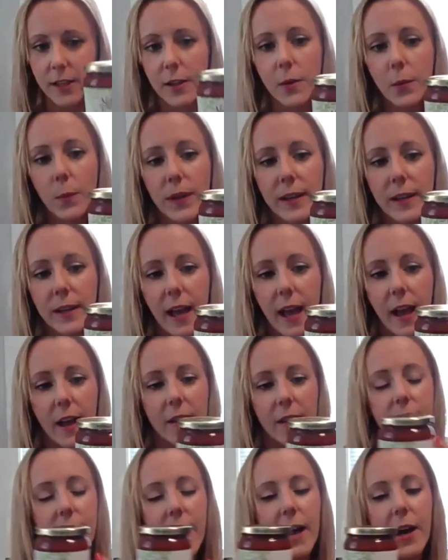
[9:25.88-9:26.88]
here we
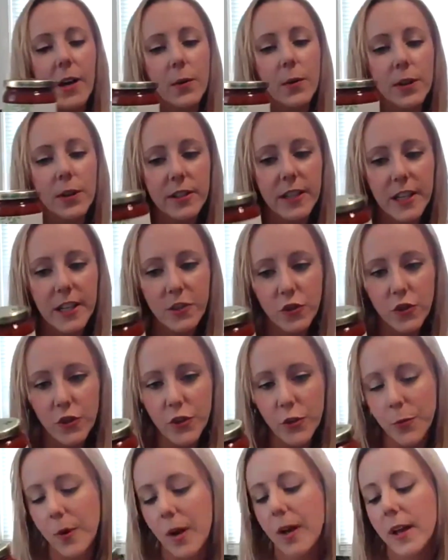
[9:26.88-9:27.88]
have our
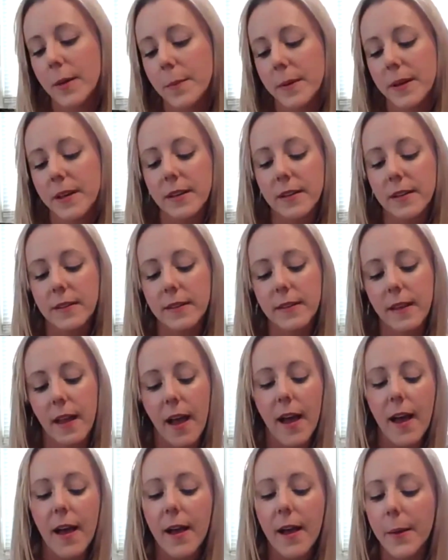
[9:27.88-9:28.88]
Nature's Promise
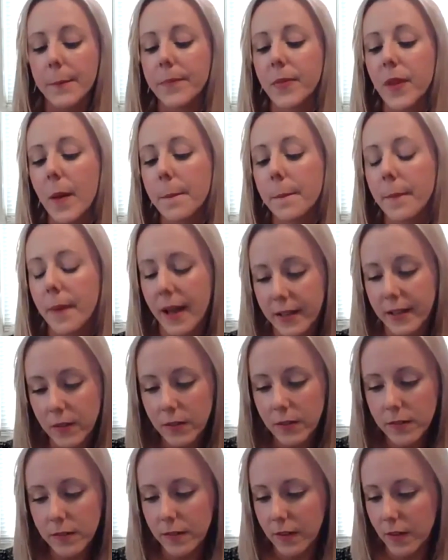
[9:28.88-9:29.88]

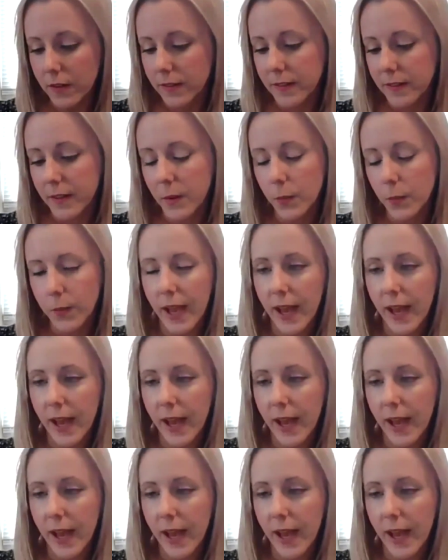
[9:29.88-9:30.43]
mild salsa.